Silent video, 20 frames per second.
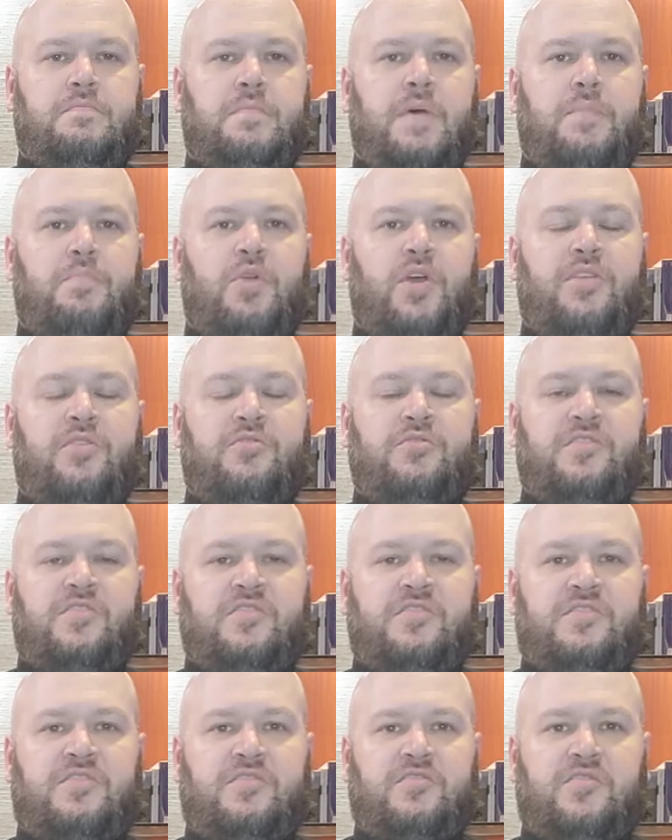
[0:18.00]
My brothers
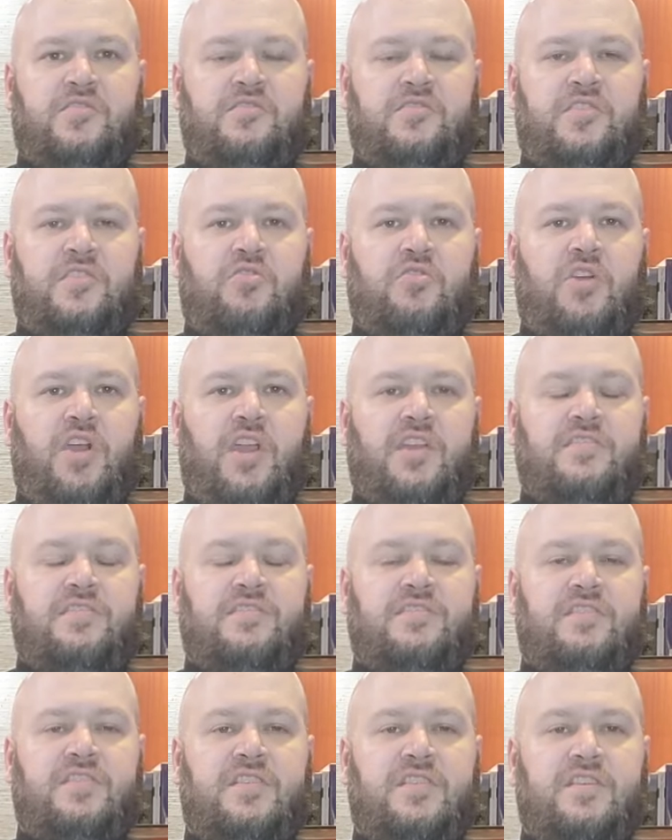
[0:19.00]
and sisters in
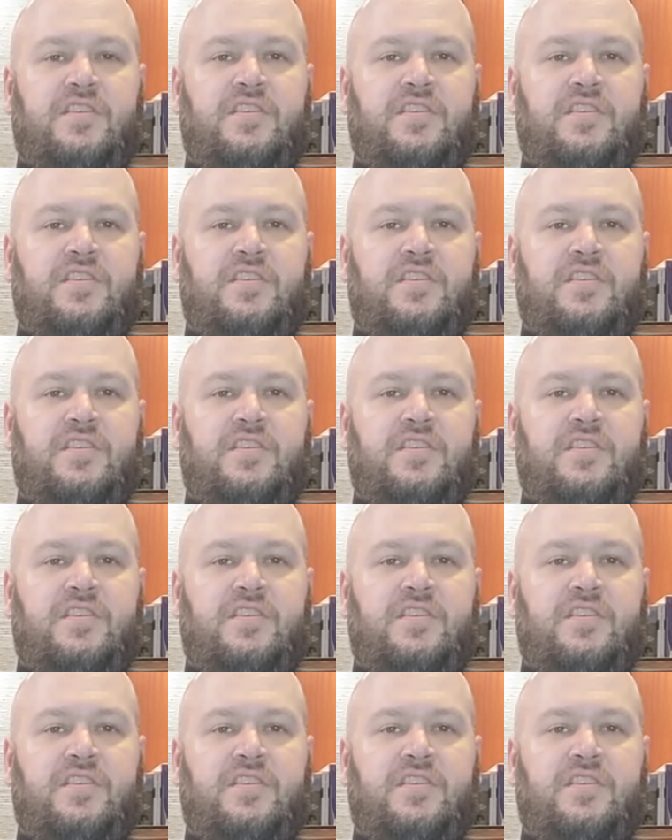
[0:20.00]
Christ,